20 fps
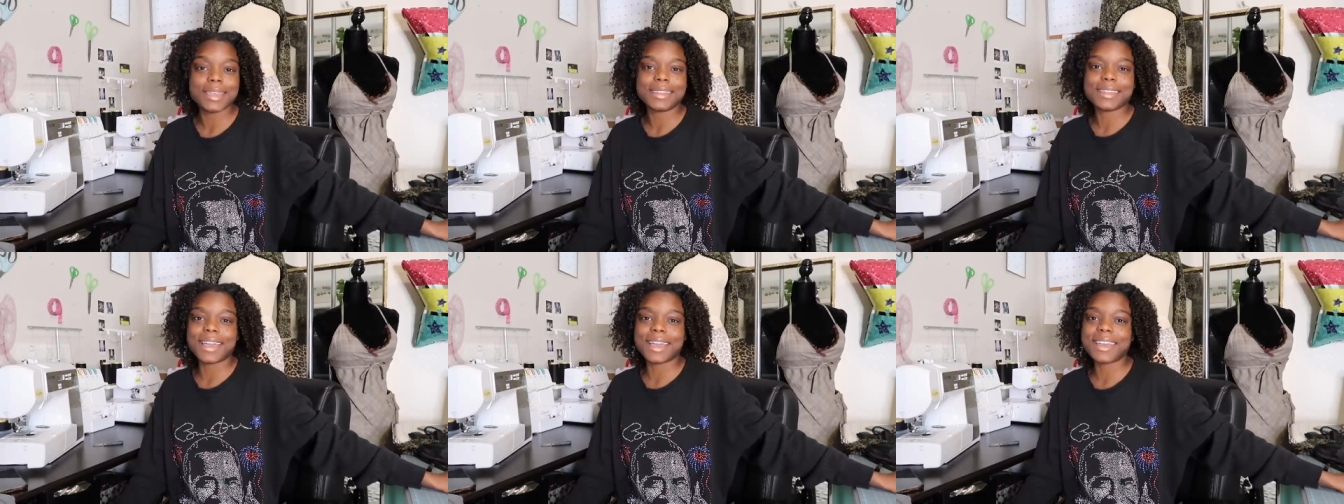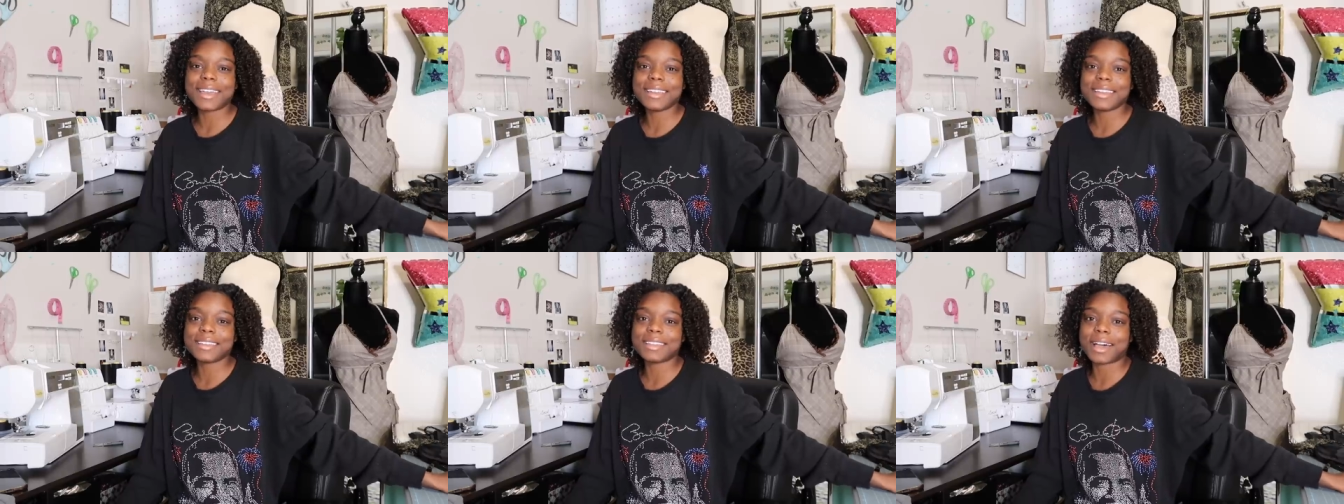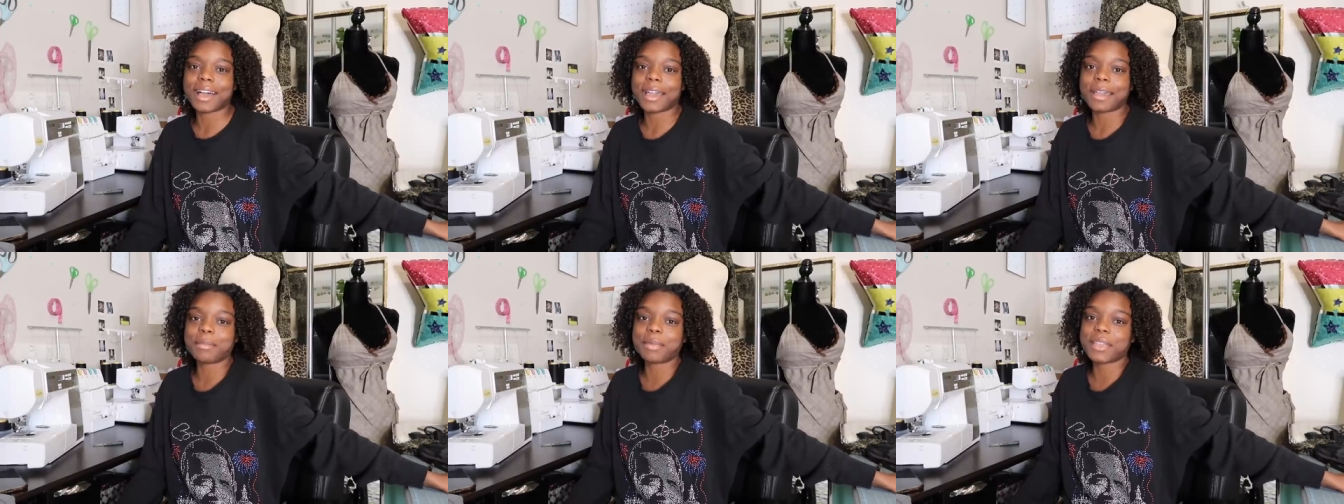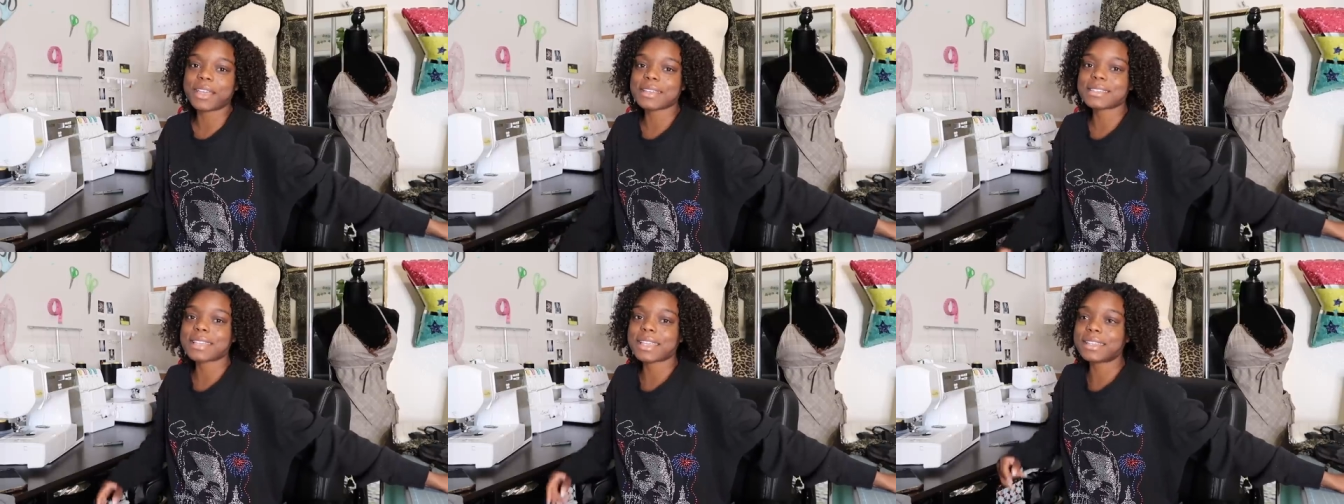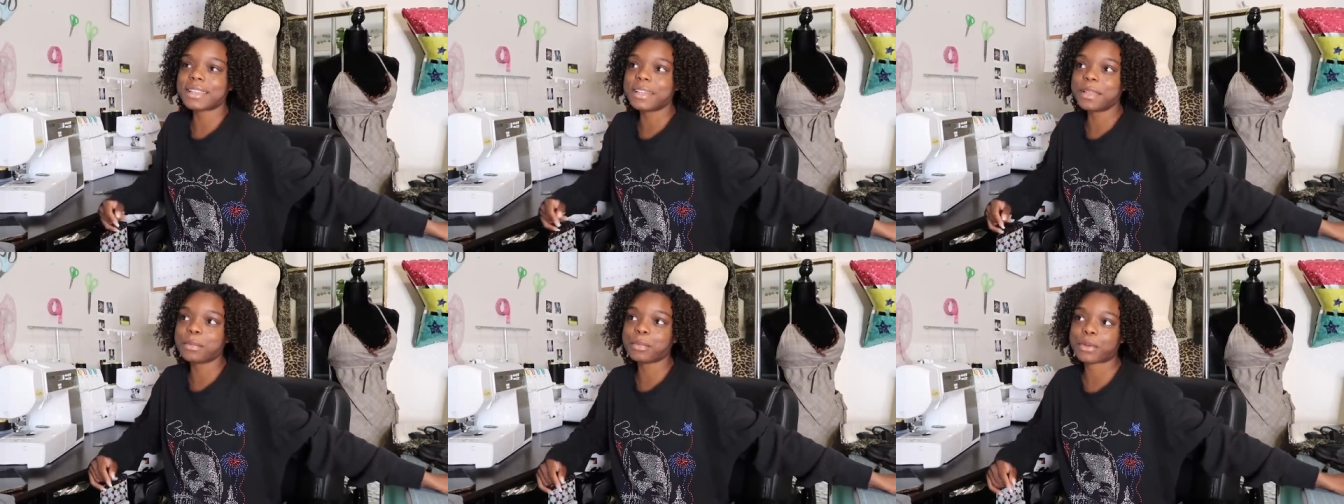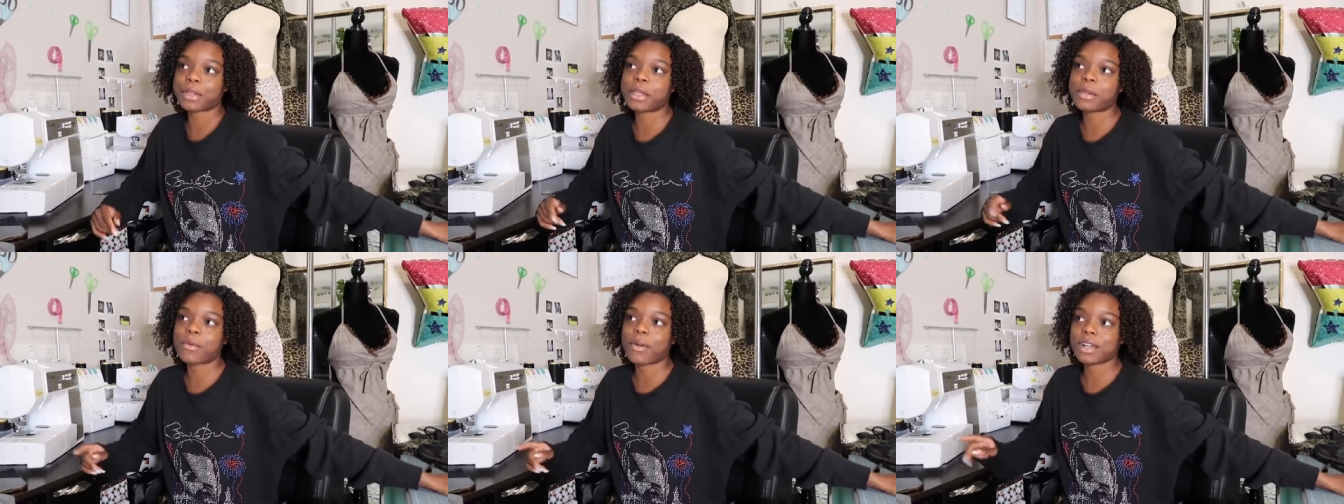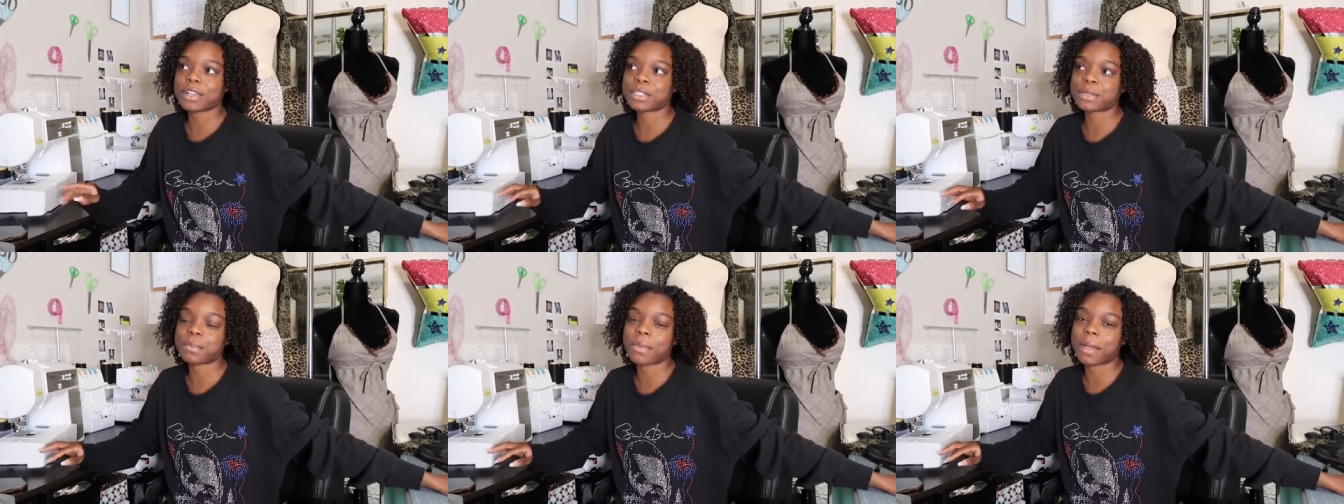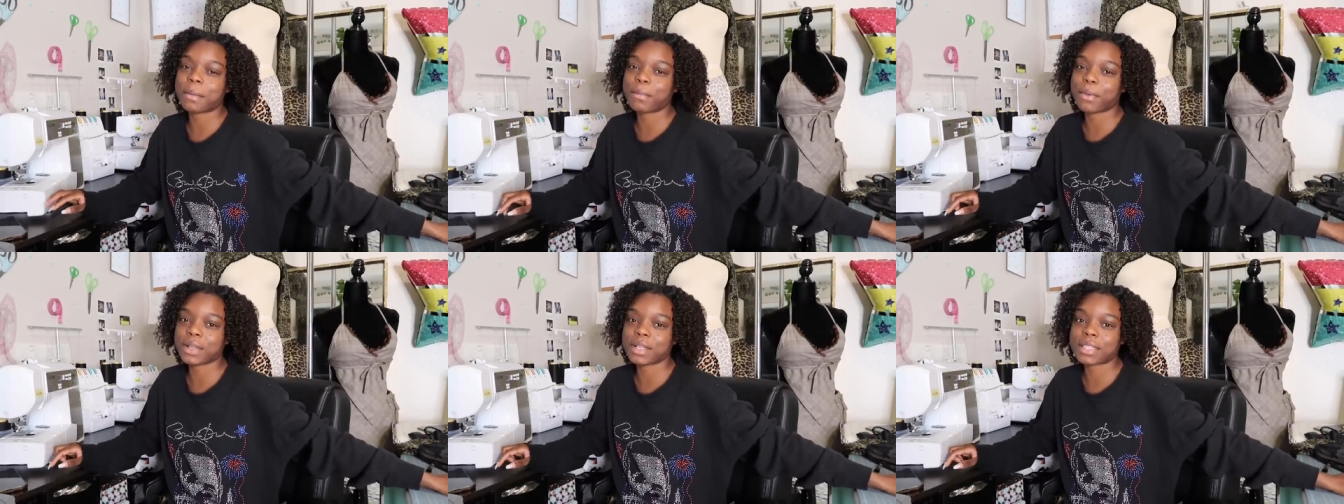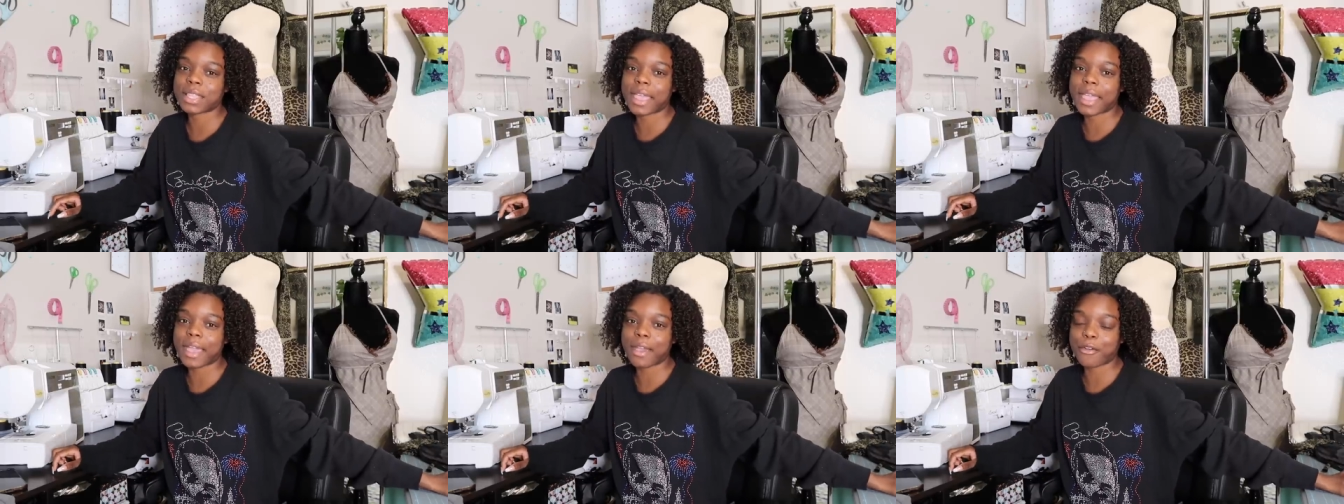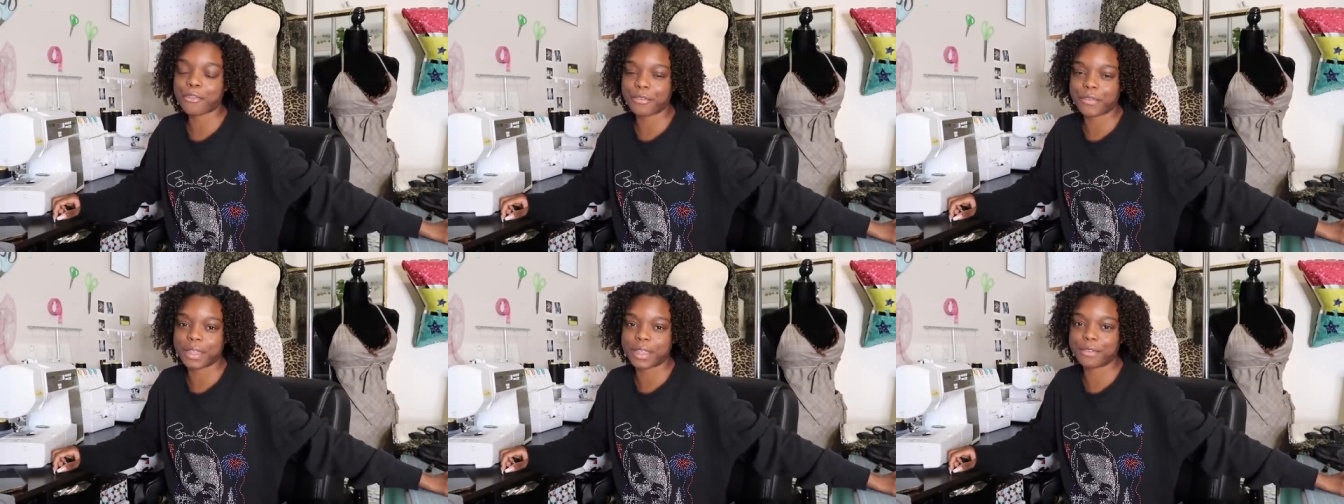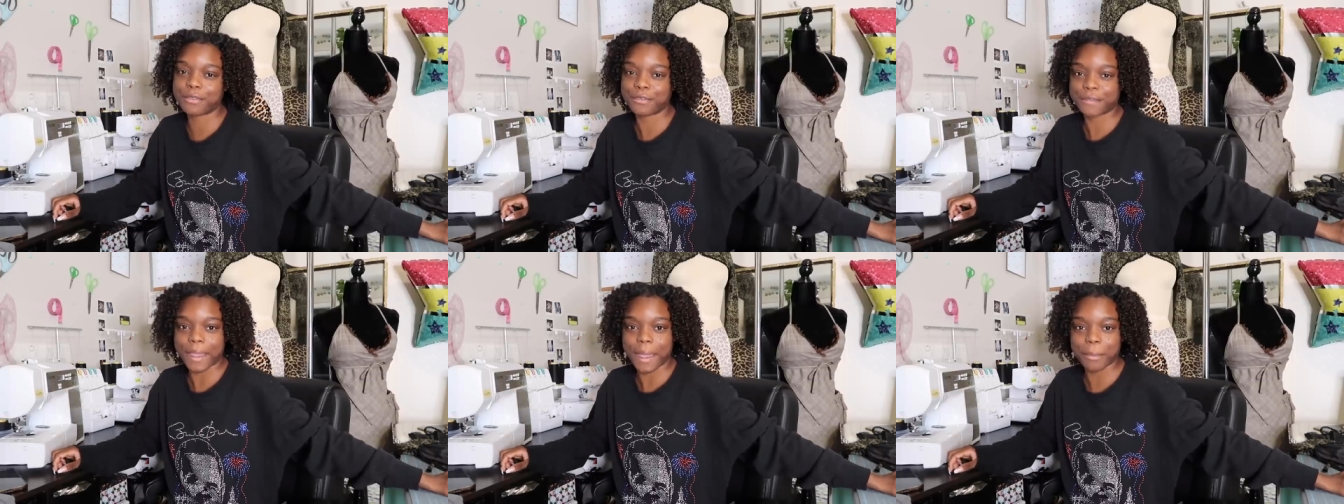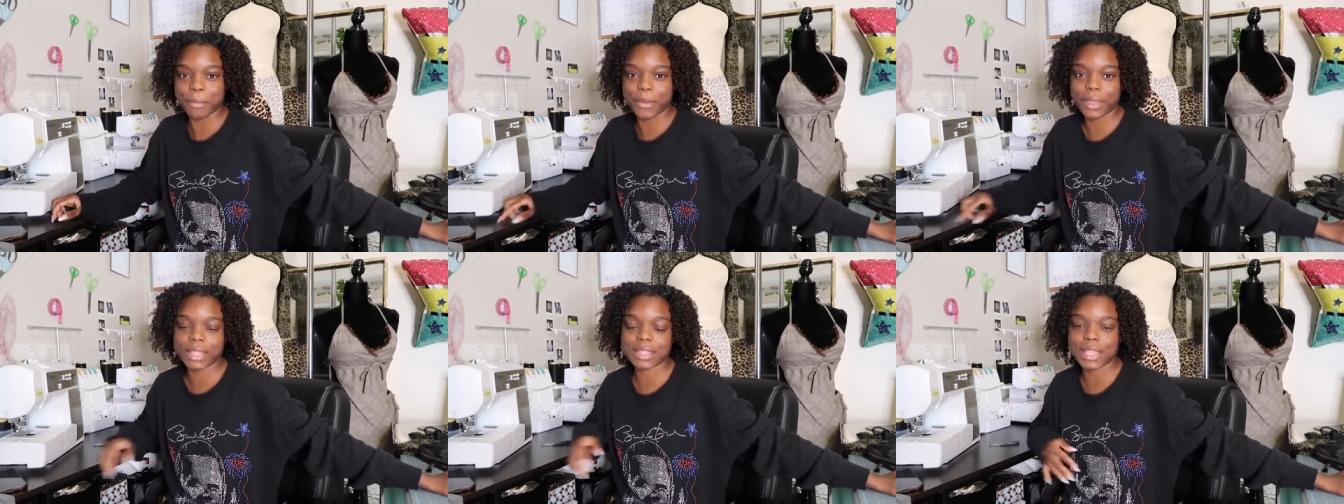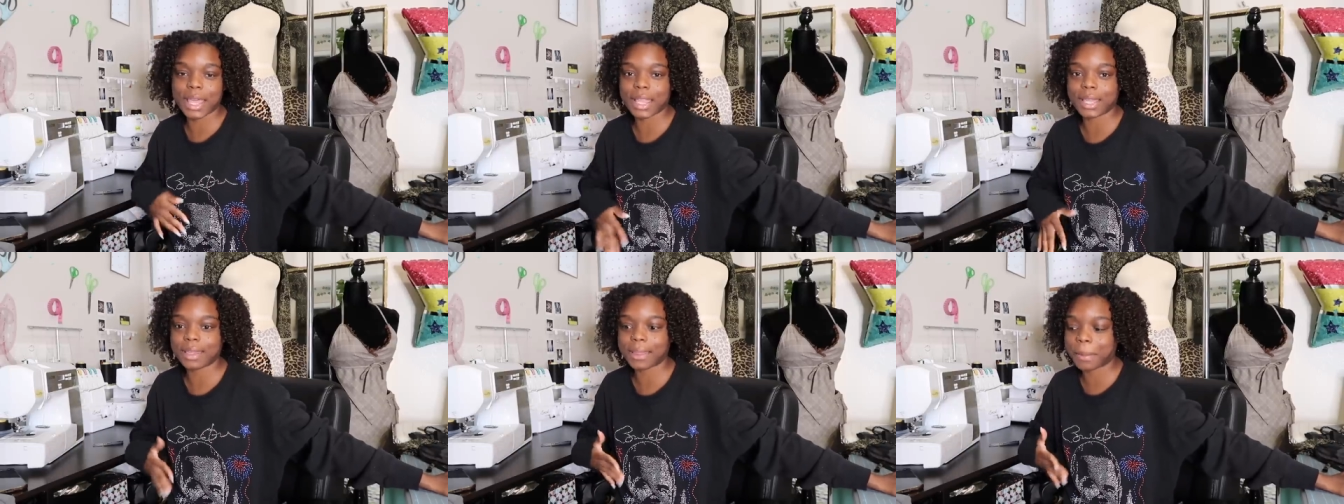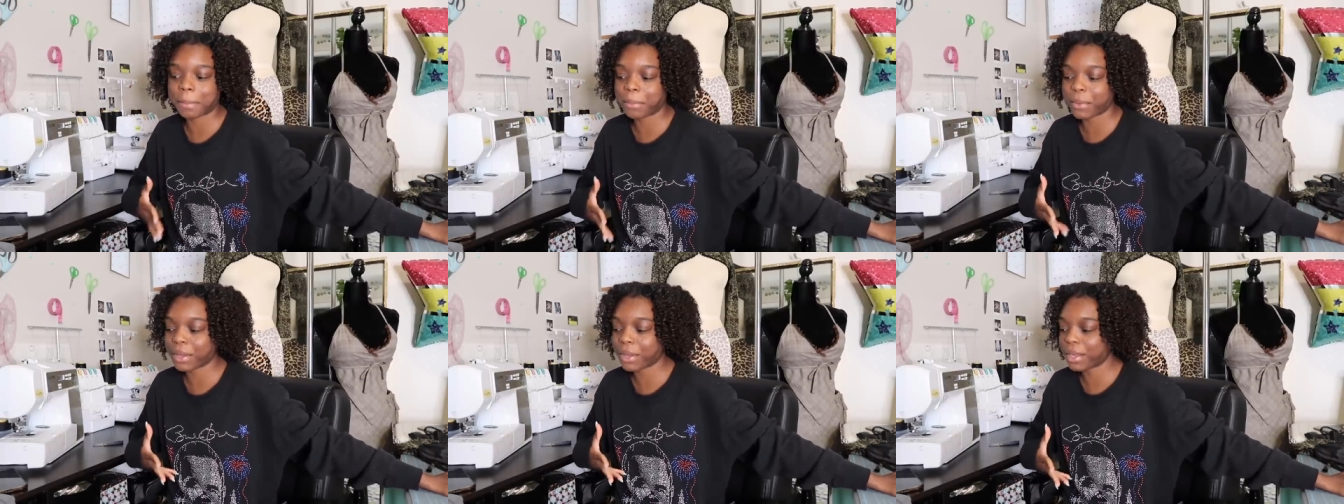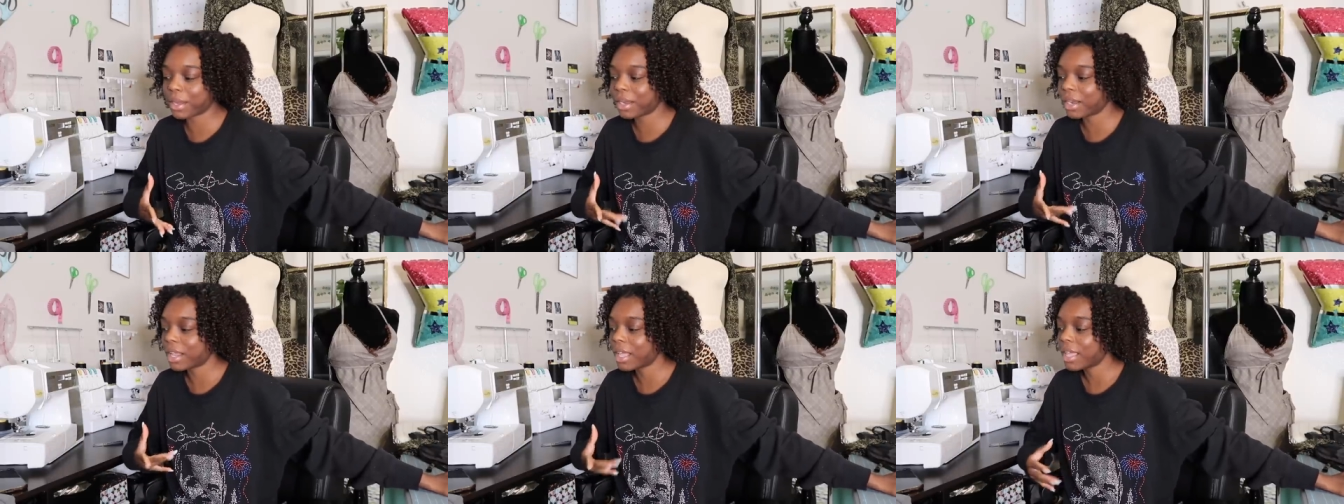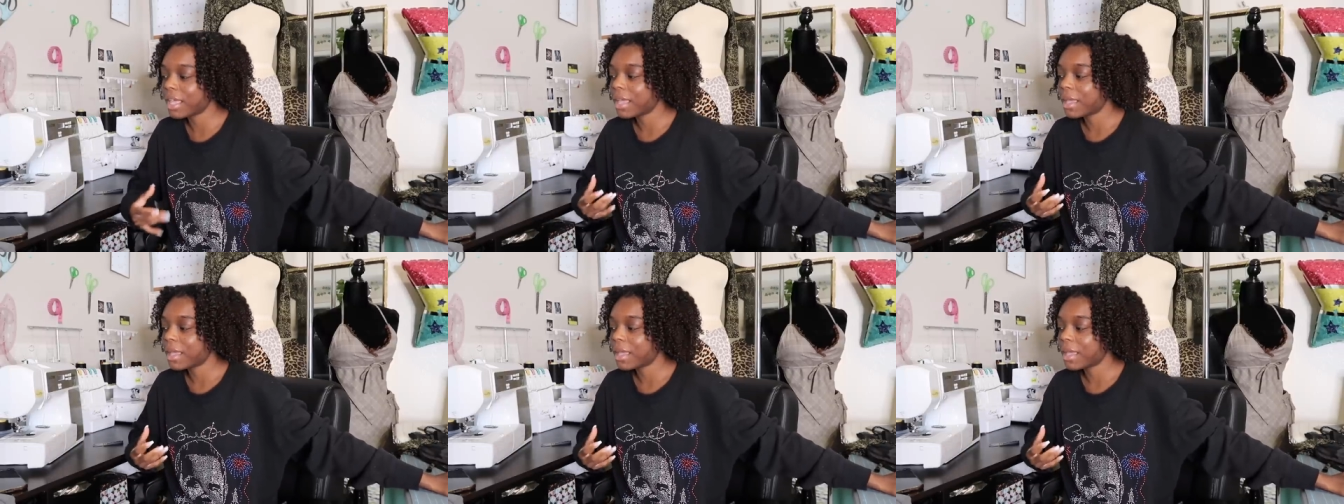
Not gonna lie, because I didn't pre-wash my birthday outfit fabric, that leopard